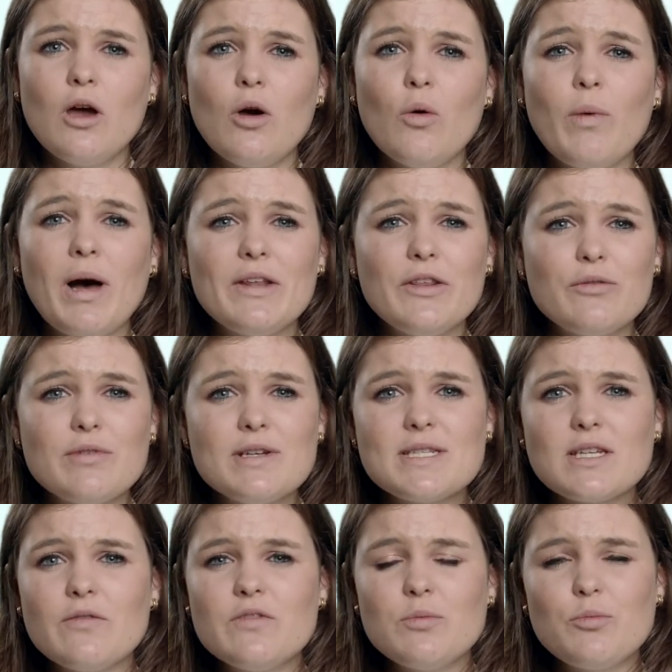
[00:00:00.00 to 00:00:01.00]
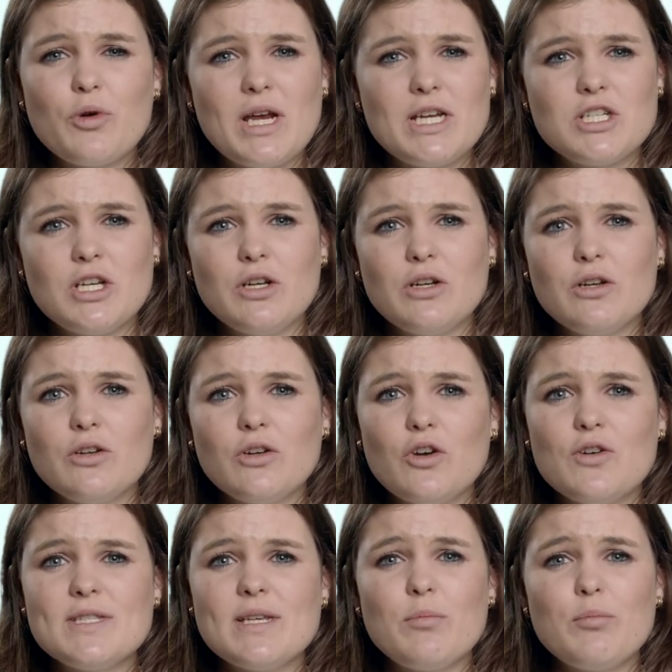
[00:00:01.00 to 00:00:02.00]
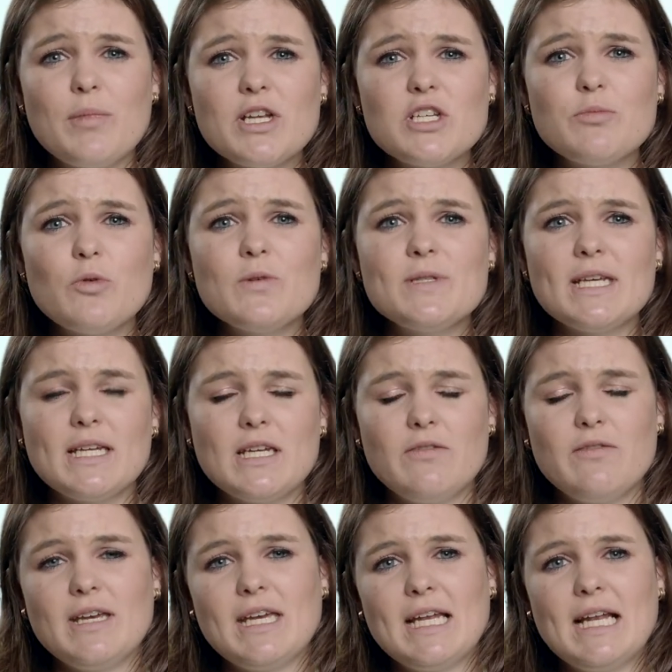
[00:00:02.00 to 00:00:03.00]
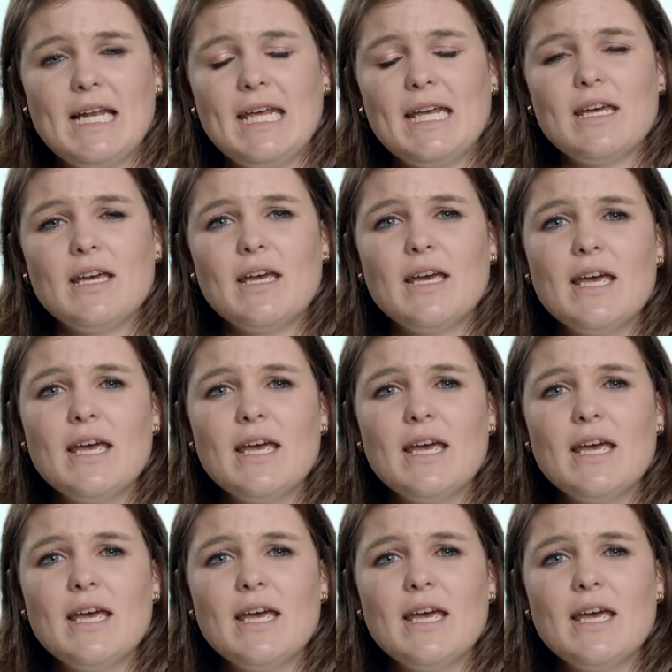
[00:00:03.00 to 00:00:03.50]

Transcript: while the risk of depression goes up much more significantly,